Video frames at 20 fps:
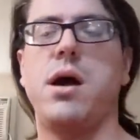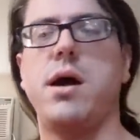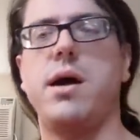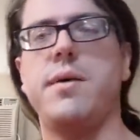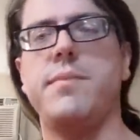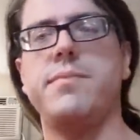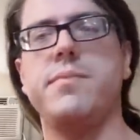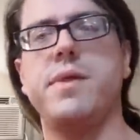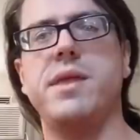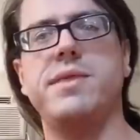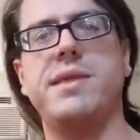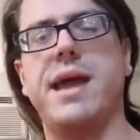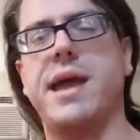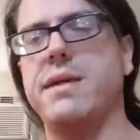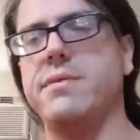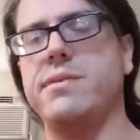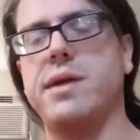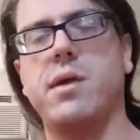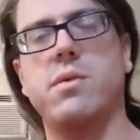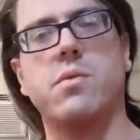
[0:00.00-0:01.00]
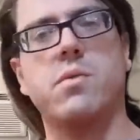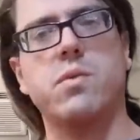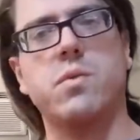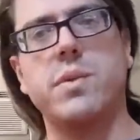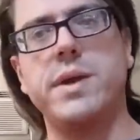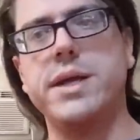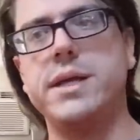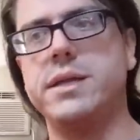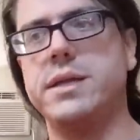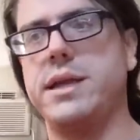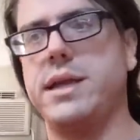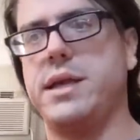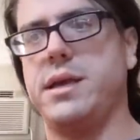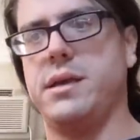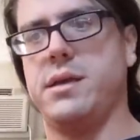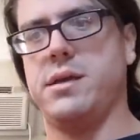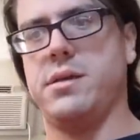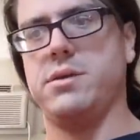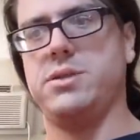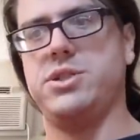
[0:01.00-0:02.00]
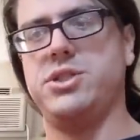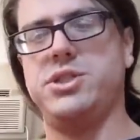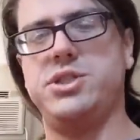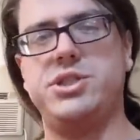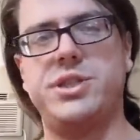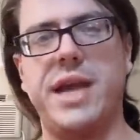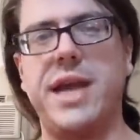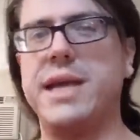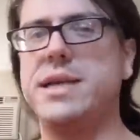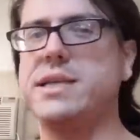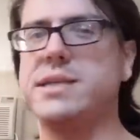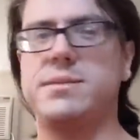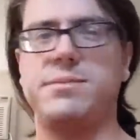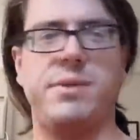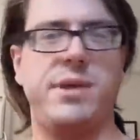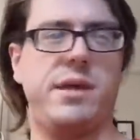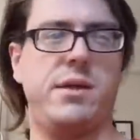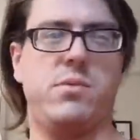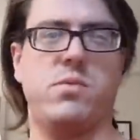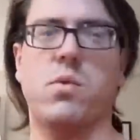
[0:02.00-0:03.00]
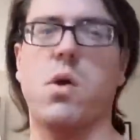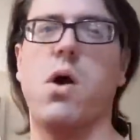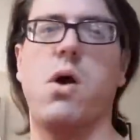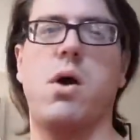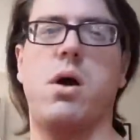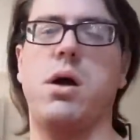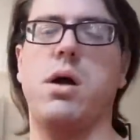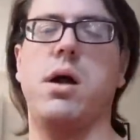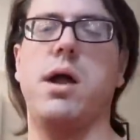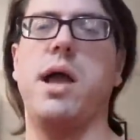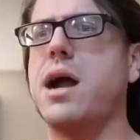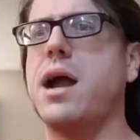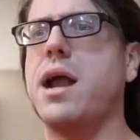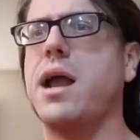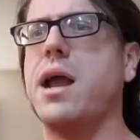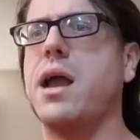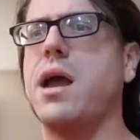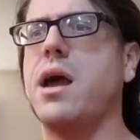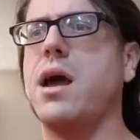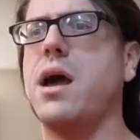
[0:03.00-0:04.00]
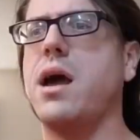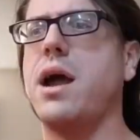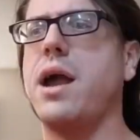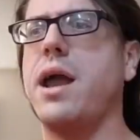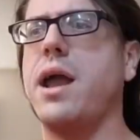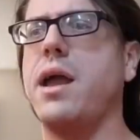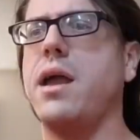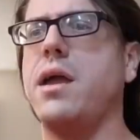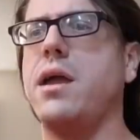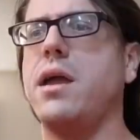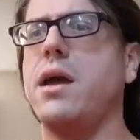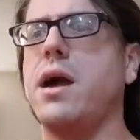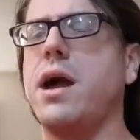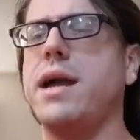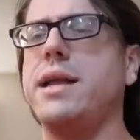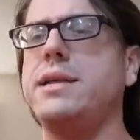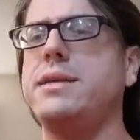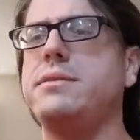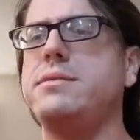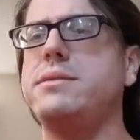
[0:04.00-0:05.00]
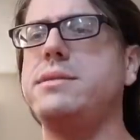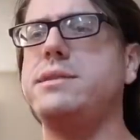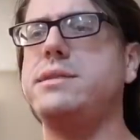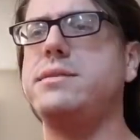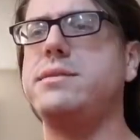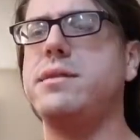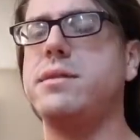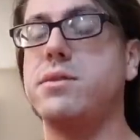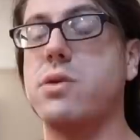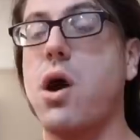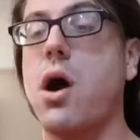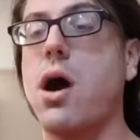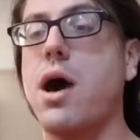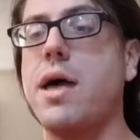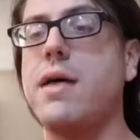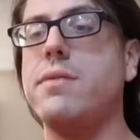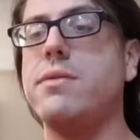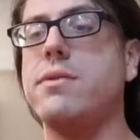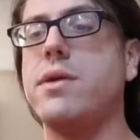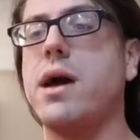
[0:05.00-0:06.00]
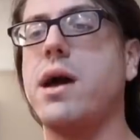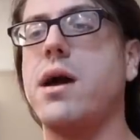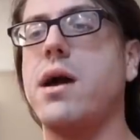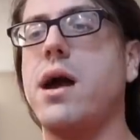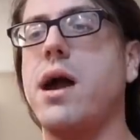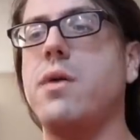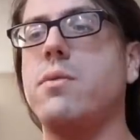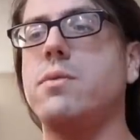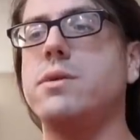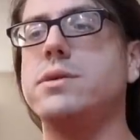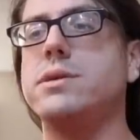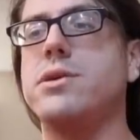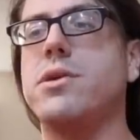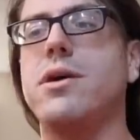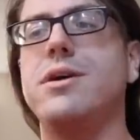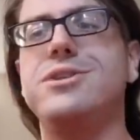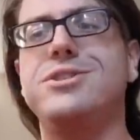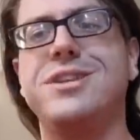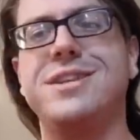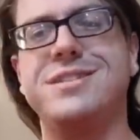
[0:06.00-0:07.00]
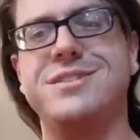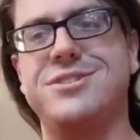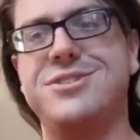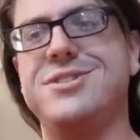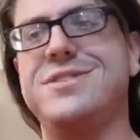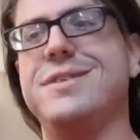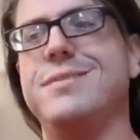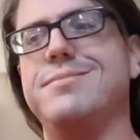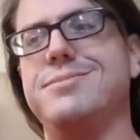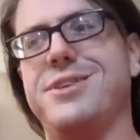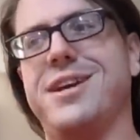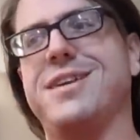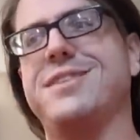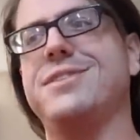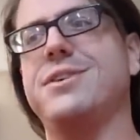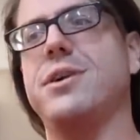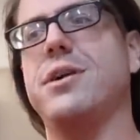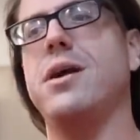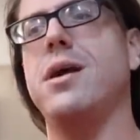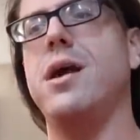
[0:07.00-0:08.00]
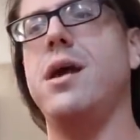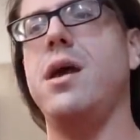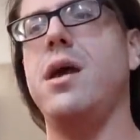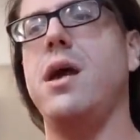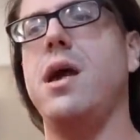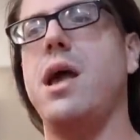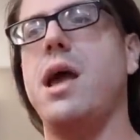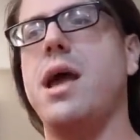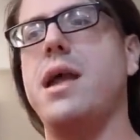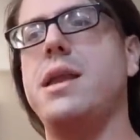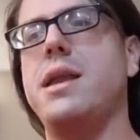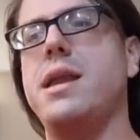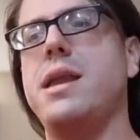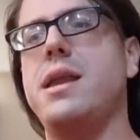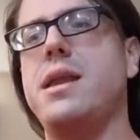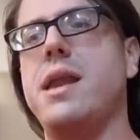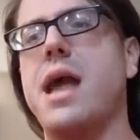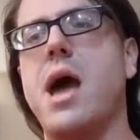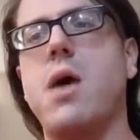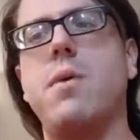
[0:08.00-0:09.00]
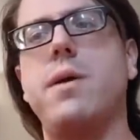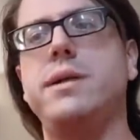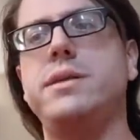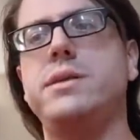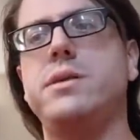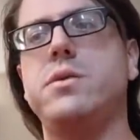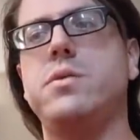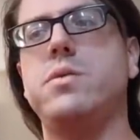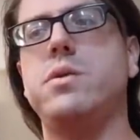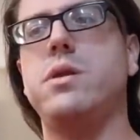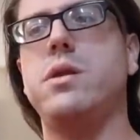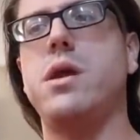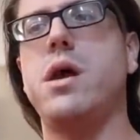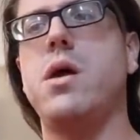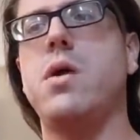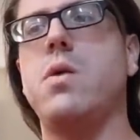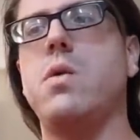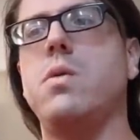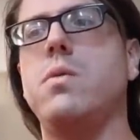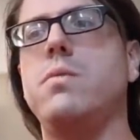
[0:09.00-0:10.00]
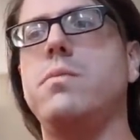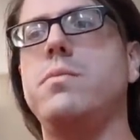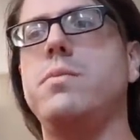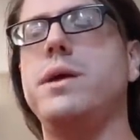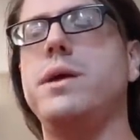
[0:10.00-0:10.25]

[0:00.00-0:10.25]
Um, that that really shakes me wrong. I I I thought that I was a conscientious objector, and now I don't know,